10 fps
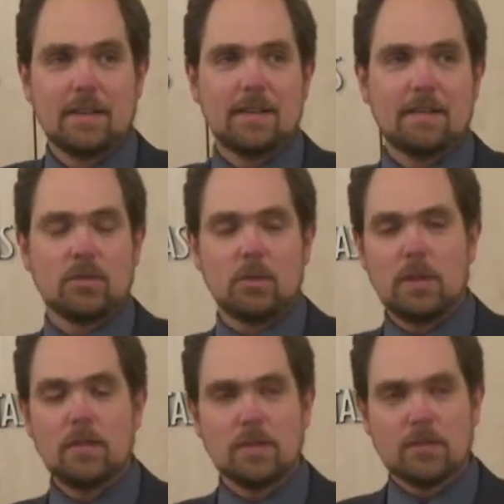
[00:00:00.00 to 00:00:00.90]
So
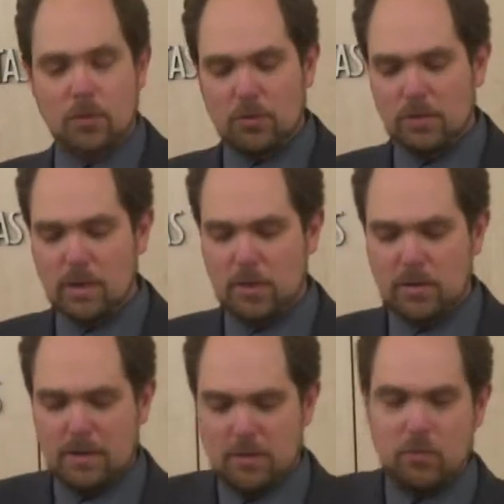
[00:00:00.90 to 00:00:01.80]
even the Social
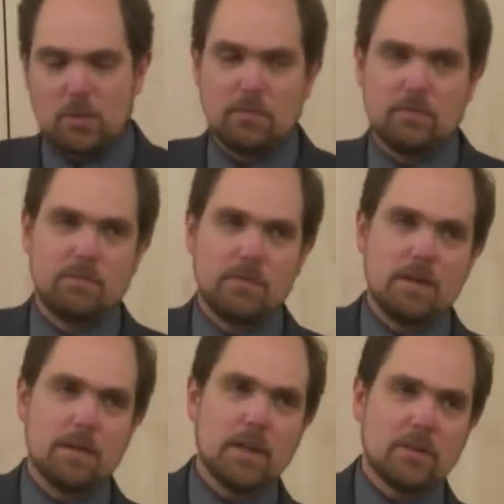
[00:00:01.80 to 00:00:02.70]
Democrats were
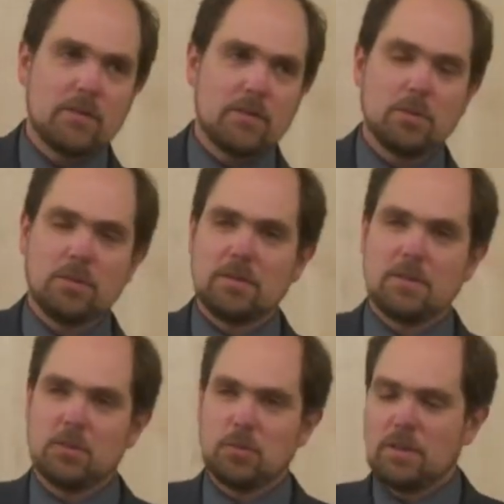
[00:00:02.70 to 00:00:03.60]
very much tilted
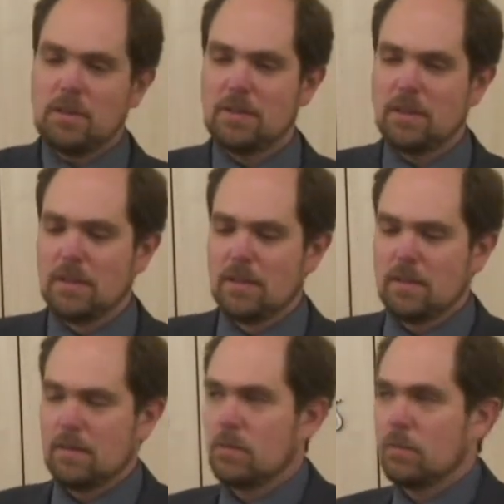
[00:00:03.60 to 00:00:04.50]
to the
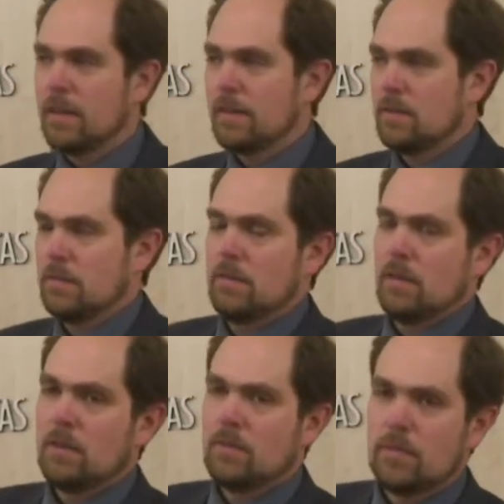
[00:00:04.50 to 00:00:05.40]
right
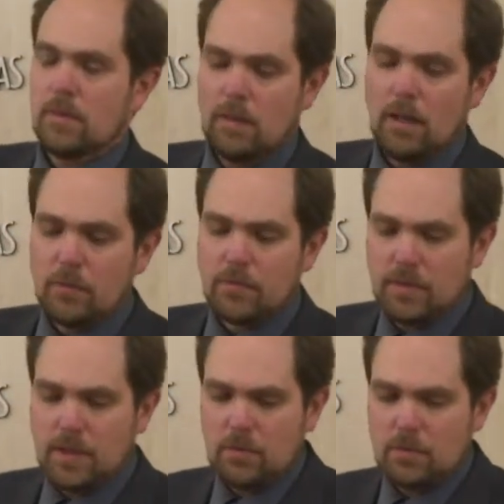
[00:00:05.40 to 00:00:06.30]
of
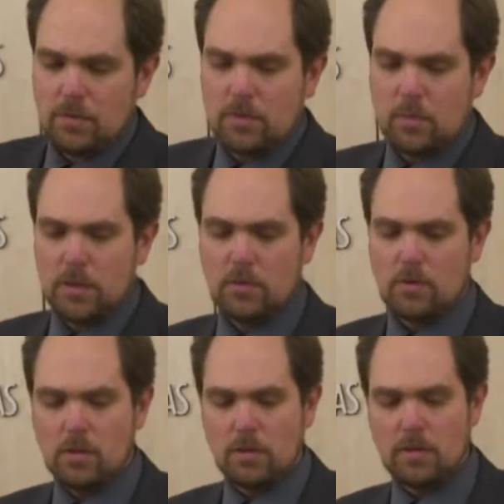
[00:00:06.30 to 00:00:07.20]
center. So there's been a
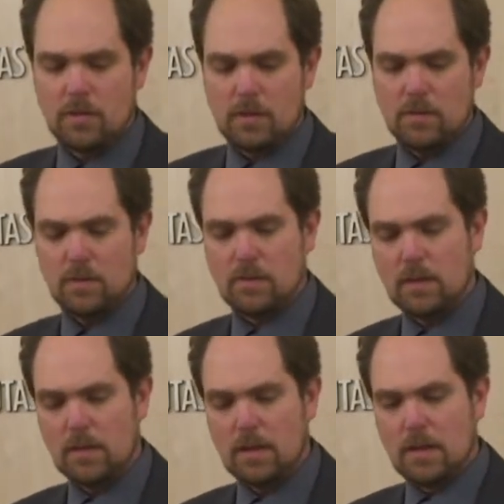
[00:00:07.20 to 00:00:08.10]
strong consensus,
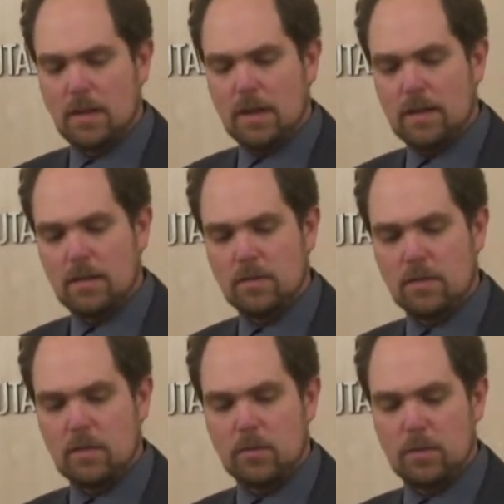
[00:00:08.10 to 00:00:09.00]
and this
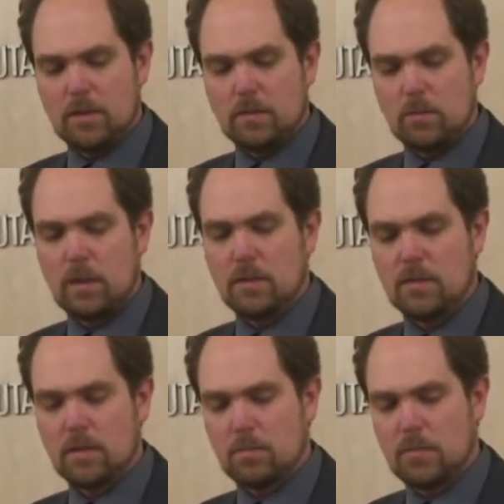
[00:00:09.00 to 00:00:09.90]
government, when
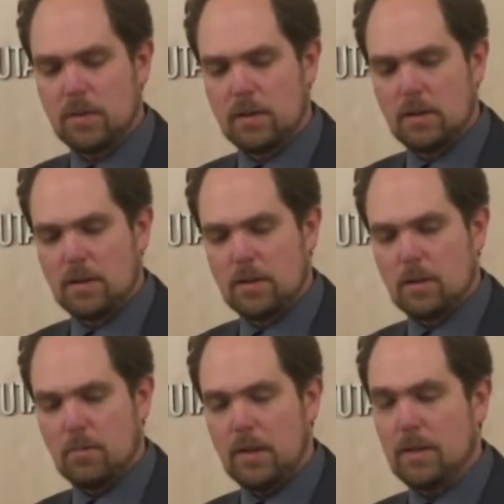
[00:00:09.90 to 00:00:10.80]
Ansip
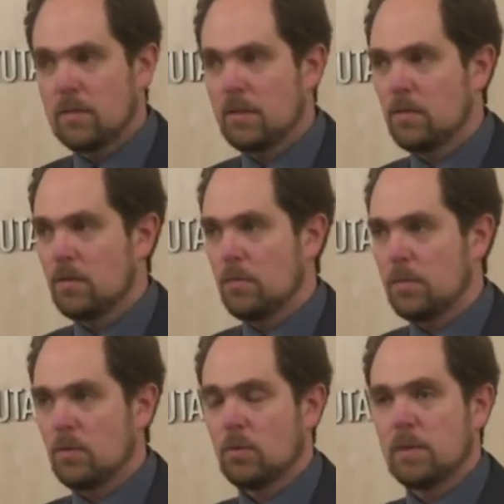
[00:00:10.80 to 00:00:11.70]
completes this term,
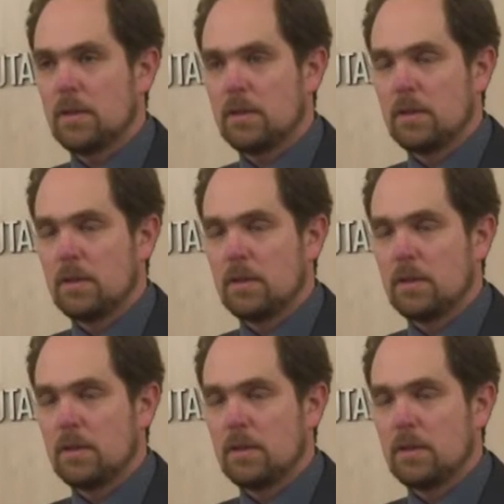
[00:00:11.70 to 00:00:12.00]
this will be